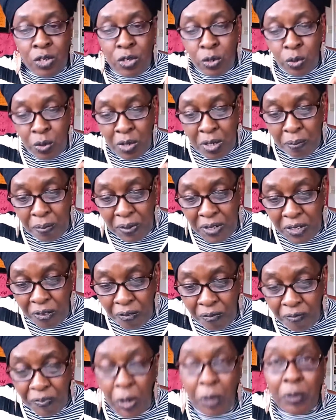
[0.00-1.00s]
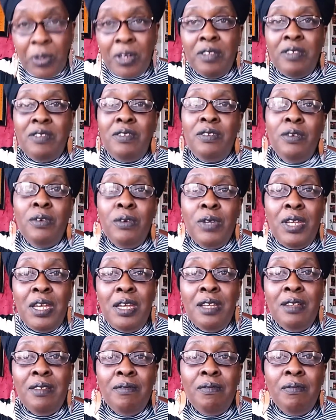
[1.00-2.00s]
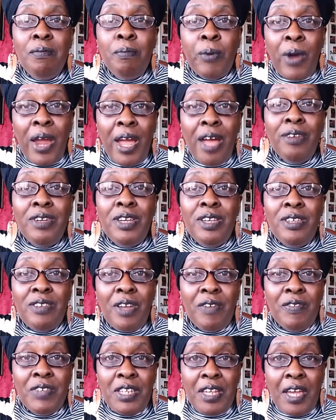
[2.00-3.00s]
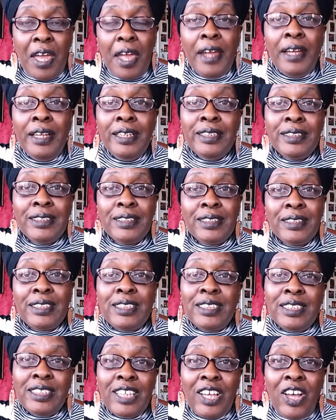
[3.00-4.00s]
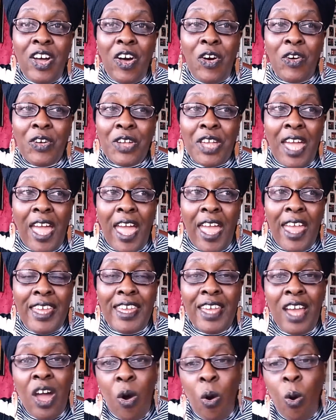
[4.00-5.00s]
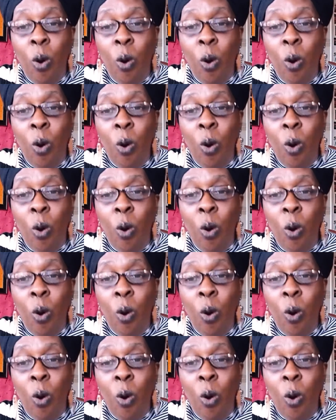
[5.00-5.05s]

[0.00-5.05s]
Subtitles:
You can be devoted to eating brownies every day, okay?